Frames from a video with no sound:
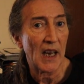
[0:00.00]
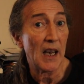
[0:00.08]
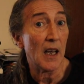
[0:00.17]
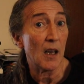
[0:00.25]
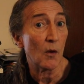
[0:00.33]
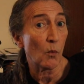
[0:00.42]

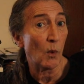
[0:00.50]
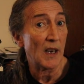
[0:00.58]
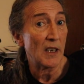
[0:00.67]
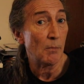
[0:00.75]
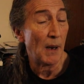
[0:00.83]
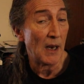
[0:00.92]
where
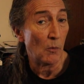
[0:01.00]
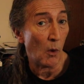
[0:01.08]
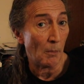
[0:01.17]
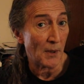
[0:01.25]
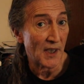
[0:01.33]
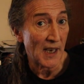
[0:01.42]
you pay
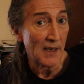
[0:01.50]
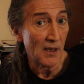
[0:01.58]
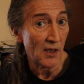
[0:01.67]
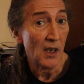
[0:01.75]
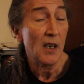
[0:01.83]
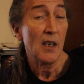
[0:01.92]

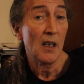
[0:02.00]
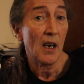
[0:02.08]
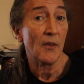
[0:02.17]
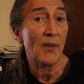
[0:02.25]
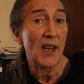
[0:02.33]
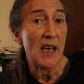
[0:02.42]
1%
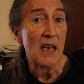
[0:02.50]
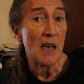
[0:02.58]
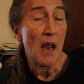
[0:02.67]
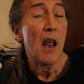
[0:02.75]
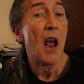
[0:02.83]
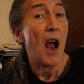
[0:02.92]
of
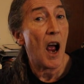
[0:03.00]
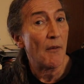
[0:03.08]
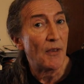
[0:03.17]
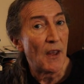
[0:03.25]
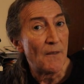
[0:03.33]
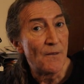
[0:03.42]

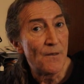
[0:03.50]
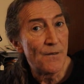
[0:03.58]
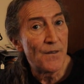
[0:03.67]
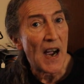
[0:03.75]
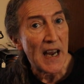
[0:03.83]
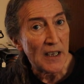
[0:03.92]
the
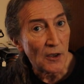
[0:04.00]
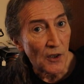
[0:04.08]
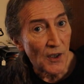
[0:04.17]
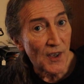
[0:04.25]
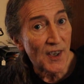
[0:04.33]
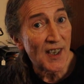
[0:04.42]

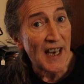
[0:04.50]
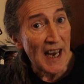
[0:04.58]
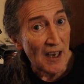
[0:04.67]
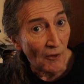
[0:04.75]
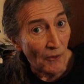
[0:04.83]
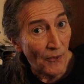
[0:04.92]
final
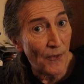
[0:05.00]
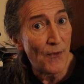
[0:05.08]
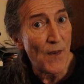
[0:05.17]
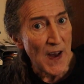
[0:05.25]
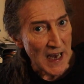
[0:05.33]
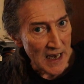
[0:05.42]
sale
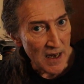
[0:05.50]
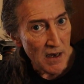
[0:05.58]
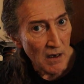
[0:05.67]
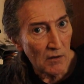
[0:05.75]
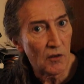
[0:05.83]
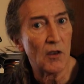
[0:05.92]
fee,
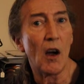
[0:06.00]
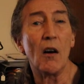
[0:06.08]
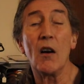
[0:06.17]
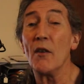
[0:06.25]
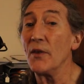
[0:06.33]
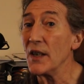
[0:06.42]

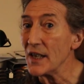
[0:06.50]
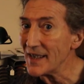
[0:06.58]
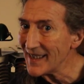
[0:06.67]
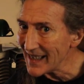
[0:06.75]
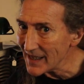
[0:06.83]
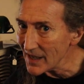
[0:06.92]
not of an
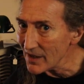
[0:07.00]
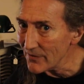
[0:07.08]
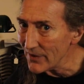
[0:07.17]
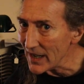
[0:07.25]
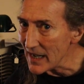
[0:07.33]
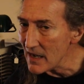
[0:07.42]
assessor's
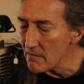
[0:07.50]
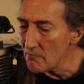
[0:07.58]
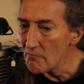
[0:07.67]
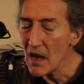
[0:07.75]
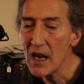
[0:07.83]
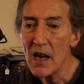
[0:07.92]
fee,
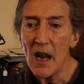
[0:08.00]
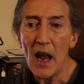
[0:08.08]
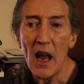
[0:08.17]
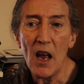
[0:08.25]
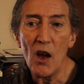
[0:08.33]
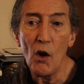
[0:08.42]

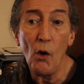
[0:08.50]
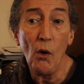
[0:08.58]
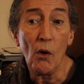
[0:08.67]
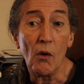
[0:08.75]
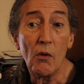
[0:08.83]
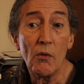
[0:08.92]

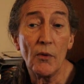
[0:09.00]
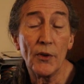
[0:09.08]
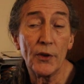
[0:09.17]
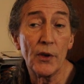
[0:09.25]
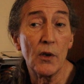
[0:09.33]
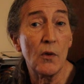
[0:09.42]
or
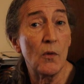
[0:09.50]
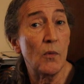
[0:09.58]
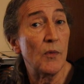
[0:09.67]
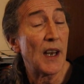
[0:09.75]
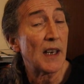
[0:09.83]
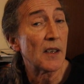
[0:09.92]
through
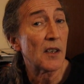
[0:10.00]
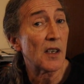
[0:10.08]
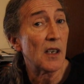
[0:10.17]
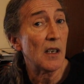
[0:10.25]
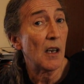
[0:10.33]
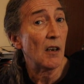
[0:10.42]
that
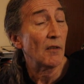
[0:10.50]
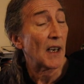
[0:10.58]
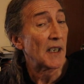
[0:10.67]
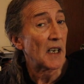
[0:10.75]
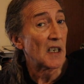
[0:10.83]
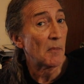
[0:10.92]

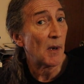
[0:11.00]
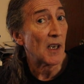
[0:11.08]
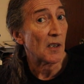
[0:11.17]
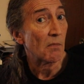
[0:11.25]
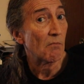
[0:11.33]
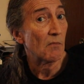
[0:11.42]
Overlander
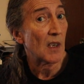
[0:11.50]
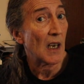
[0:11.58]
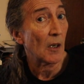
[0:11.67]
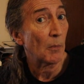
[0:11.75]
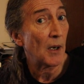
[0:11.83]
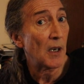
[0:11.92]
Express. They
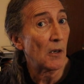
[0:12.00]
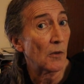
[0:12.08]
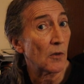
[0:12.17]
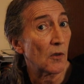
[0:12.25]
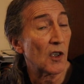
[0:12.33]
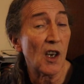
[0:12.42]
look pretty
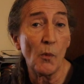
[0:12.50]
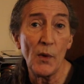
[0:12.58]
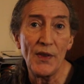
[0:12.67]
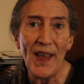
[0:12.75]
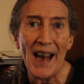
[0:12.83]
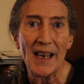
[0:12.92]
good. So
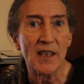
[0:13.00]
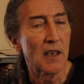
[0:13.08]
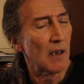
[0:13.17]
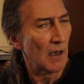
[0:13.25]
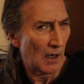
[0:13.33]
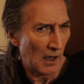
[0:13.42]
with that,
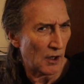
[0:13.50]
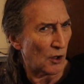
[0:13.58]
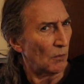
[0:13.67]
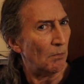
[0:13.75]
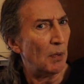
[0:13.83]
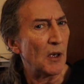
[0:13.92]
I shall
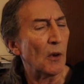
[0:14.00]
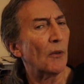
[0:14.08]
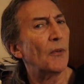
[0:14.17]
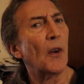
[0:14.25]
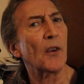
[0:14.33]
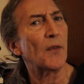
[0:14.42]
bid you a
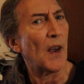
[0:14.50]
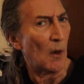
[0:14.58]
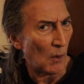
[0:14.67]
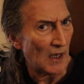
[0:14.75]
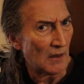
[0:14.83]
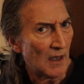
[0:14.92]
fond
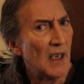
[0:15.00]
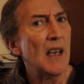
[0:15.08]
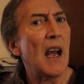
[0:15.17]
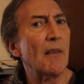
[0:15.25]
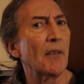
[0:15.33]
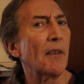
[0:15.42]
farewell.
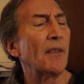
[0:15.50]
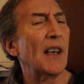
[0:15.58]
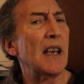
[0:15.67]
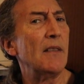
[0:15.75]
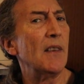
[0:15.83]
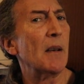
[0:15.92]
Have a lovely
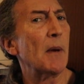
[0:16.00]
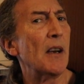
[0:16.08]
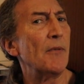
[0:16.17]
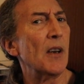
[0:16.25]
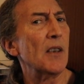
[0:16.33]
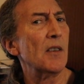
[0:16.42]
evening, my
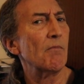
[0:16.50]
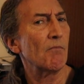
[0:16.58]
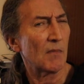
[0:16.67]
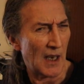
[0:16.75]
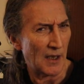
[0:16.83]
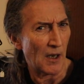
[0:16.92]
friends.
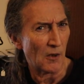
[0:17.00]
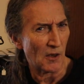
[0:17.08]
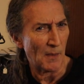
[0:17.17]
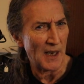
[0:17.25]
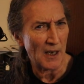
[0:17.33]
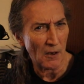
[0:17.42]
Adios
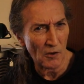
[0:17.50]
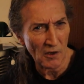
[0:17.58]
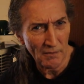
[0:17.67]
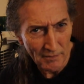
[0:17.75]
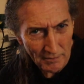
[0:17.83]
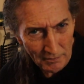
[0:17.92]
amigos.
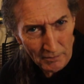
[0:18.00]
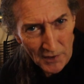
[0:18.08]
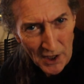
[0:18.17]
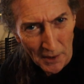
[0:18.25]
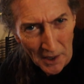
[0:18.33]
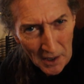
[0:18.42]

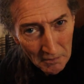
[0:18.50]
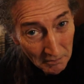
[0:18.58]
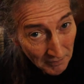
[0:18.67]
Ta-ra.